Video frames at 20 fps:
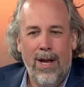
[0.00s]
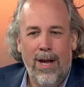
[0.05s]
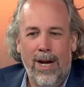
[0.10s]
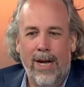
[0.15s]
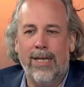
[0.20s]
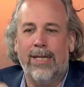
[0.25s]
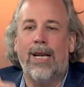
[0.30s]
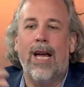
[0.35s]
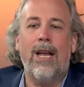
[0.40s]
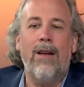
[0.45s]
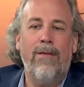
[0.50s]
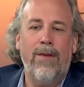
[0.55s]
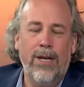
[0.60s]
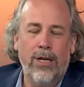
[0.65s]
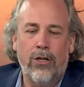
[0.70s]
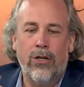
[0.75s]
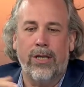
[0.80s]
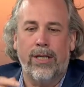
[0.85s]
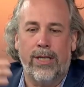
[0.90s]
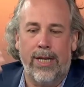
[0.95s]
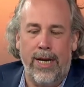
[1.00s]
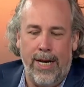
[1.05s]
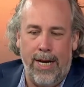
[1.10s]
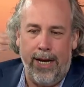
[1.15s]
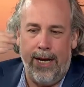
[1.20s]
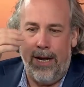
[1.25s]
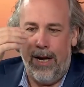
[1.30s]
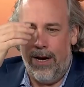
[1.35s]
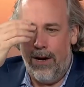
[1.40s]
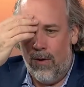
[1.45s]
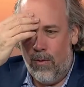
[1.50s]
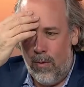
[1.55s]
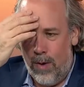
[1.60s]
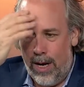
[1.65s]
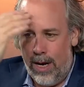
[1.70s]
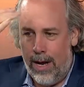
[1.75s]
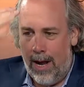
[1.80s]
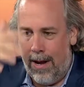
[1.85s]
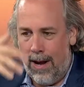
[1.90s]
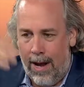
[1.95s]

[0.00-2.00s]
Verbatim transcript: It's kind of interesting, you know, I,